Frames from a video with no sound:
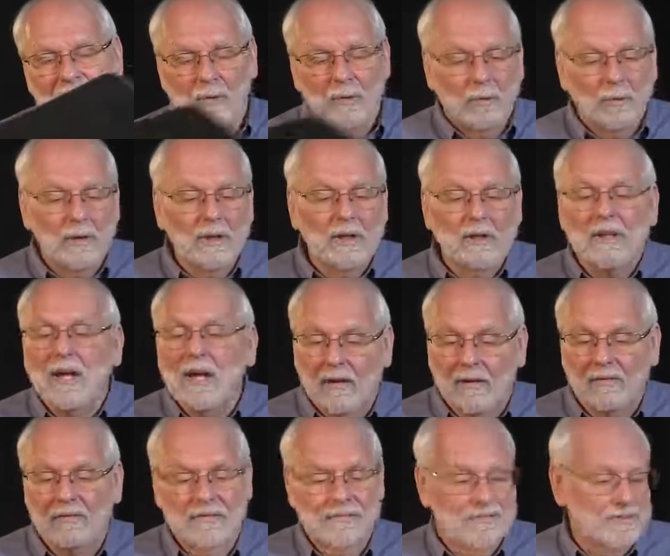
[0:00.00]
We
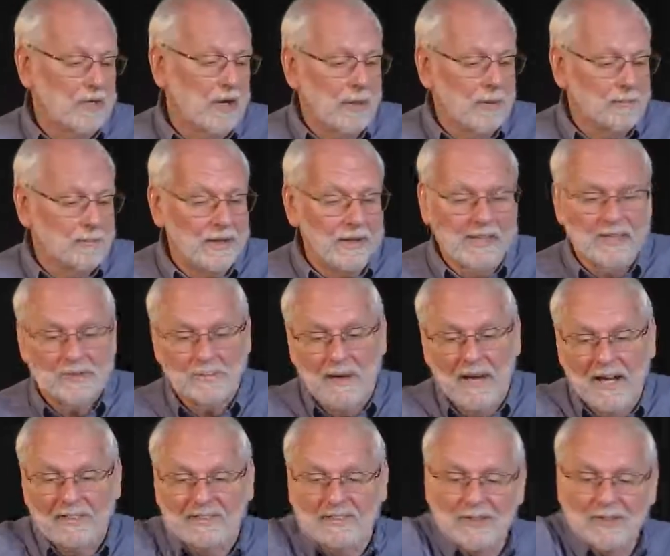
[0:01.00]
love our
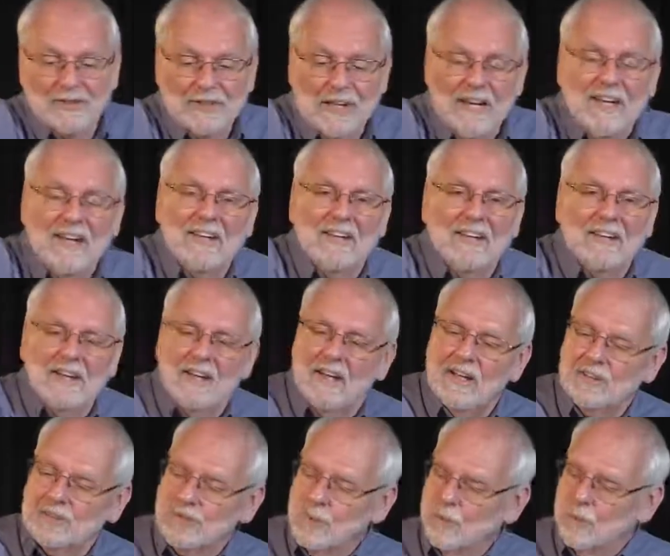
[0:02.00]
placemat. There's
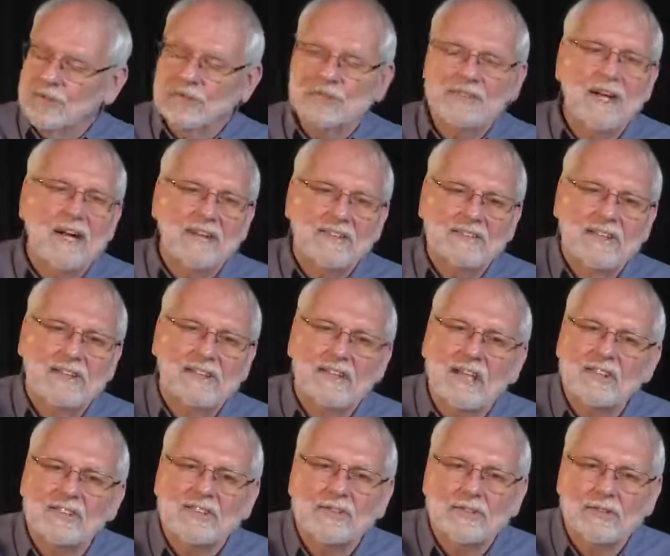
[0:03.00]
uh, tools like the
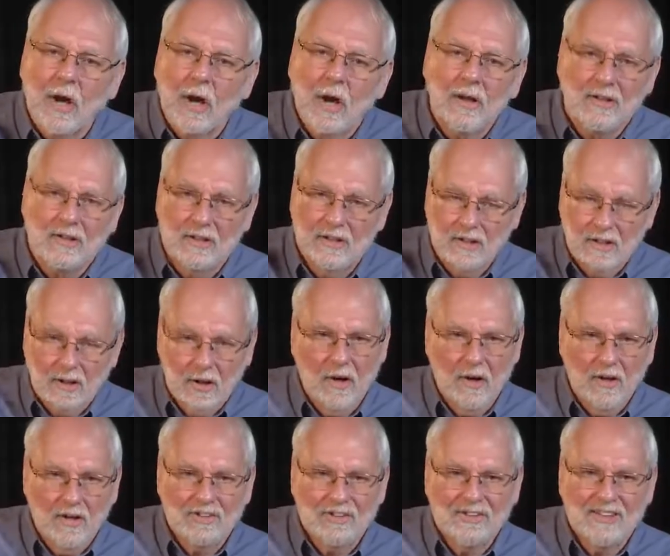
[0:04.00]
Let's Talk
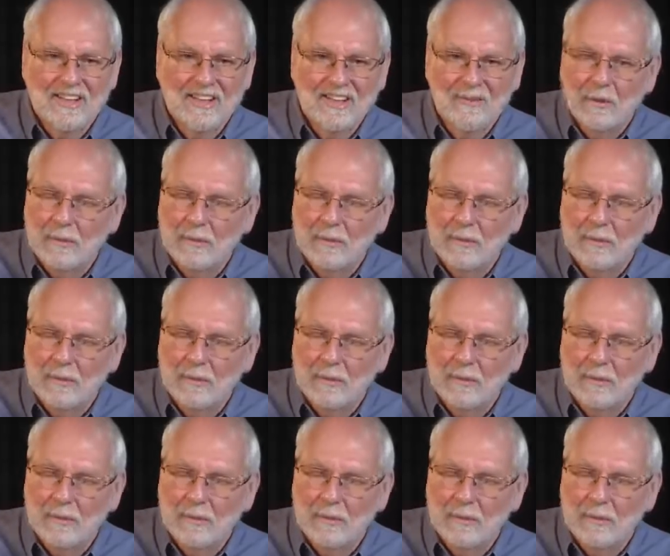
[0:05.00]
cards.